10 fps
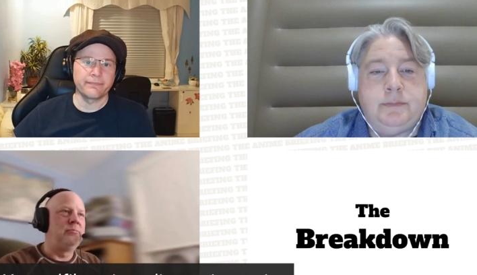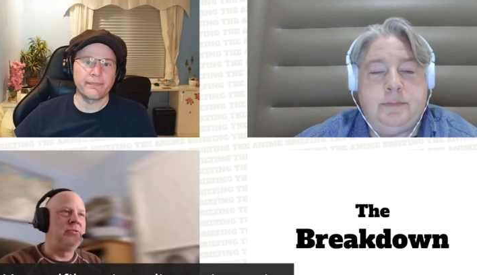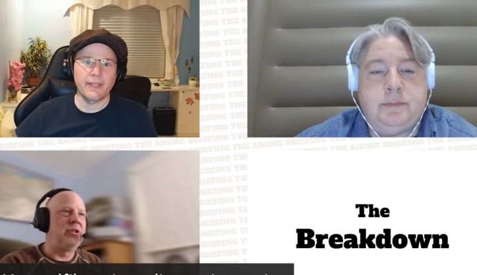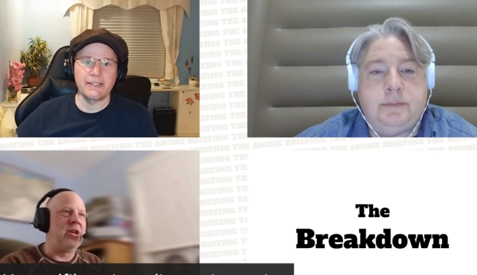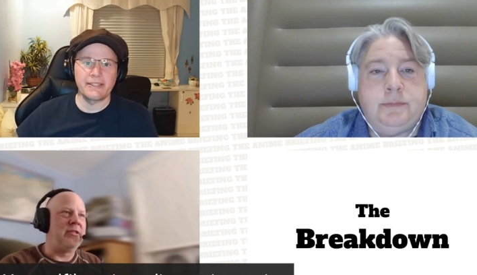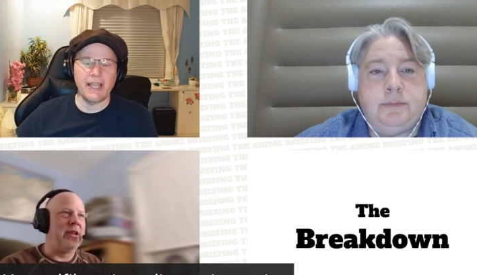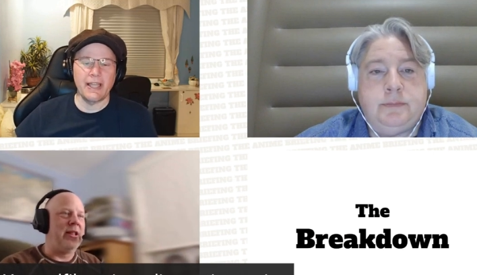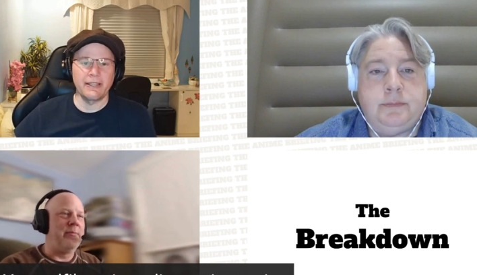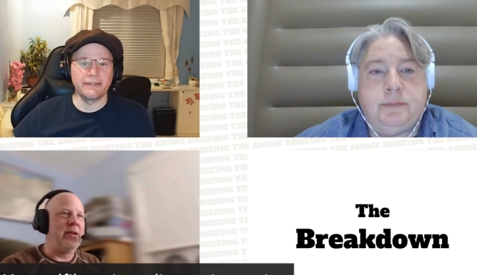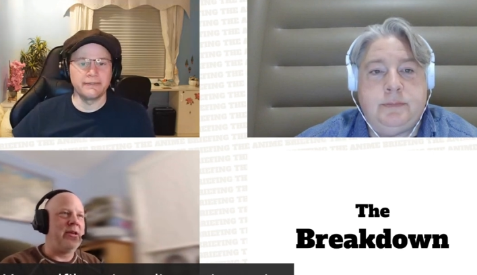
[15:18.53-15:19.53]
Speaker 1: Just cut and that
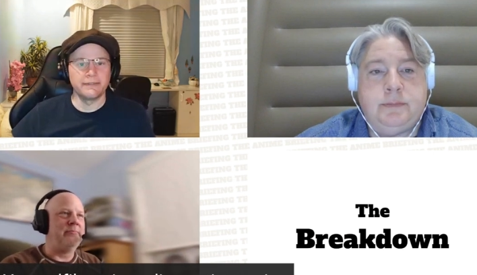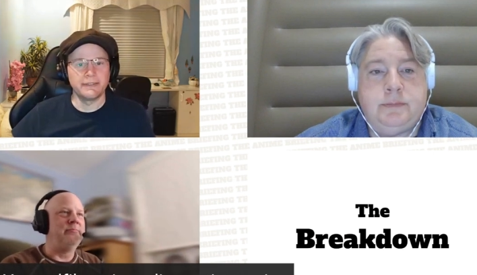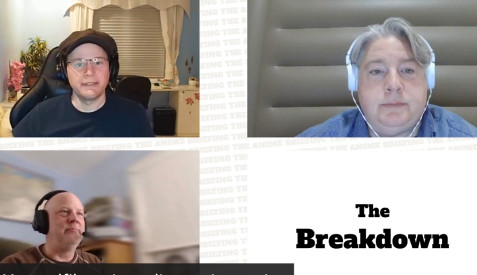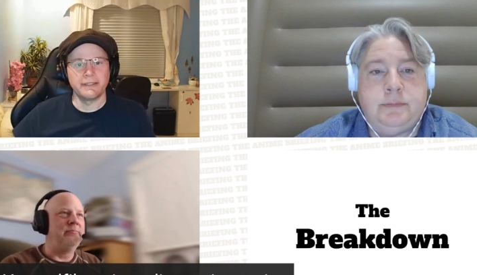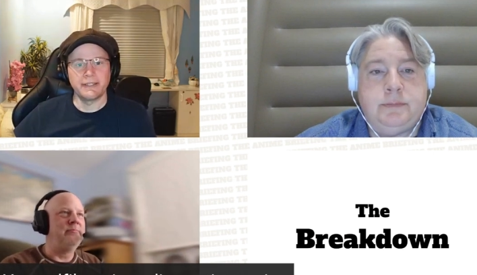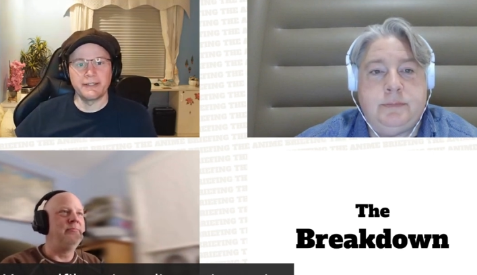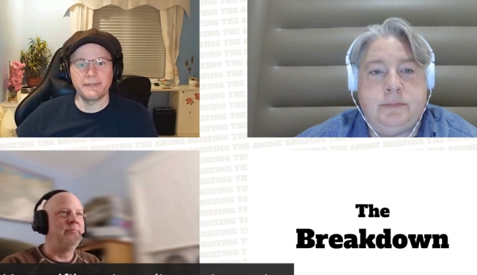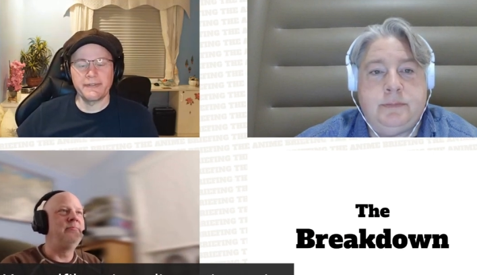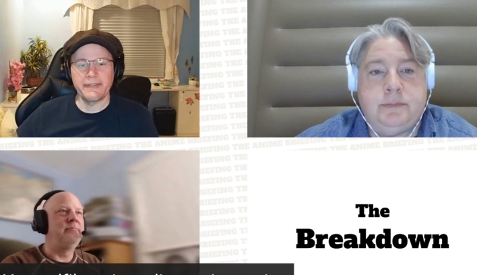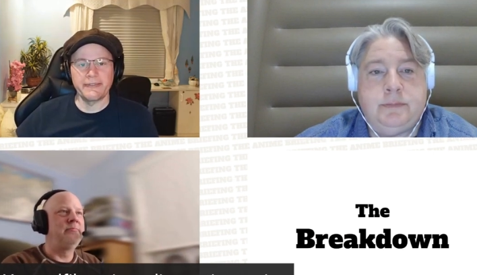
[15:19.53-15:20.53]
say, out. you know,
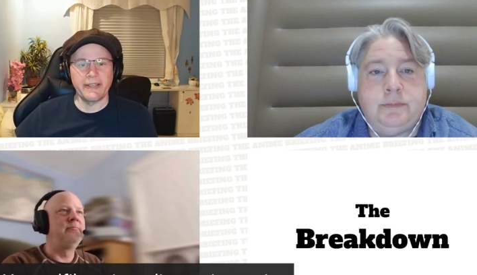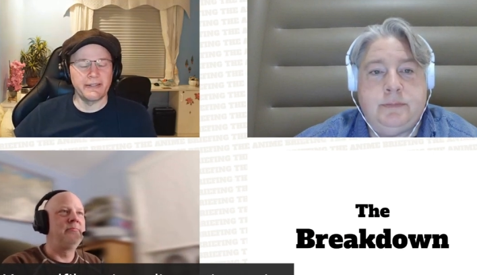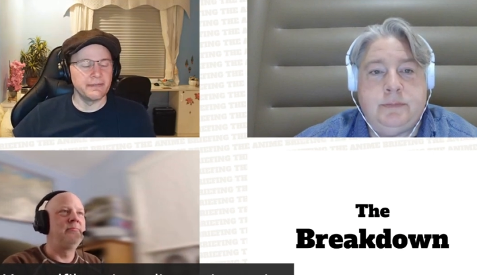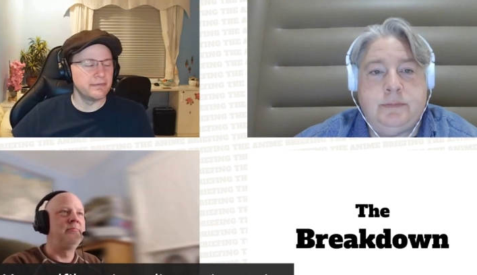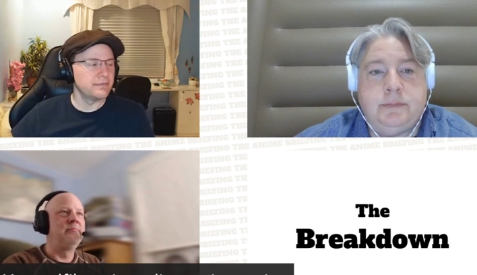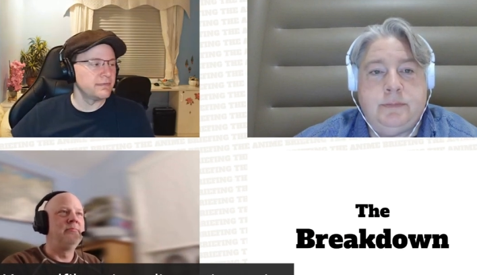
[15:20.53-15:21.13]
and and